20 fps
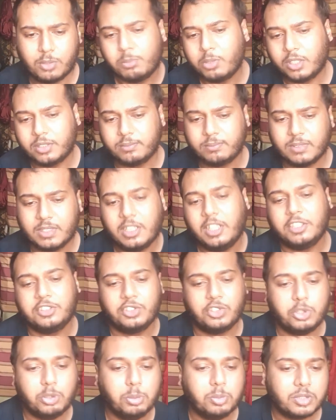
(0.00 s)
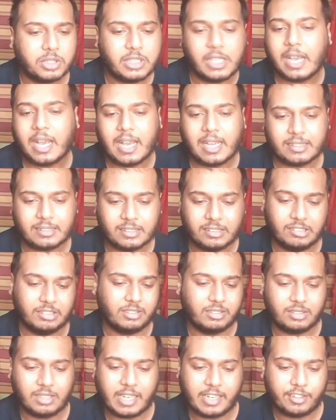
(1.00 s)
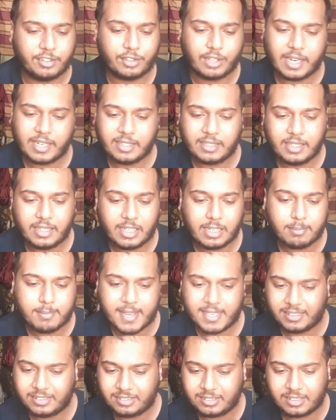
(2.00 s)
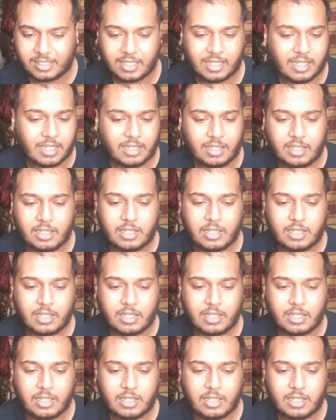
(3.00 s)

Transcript: but he assumes the heart is like right here by the scar,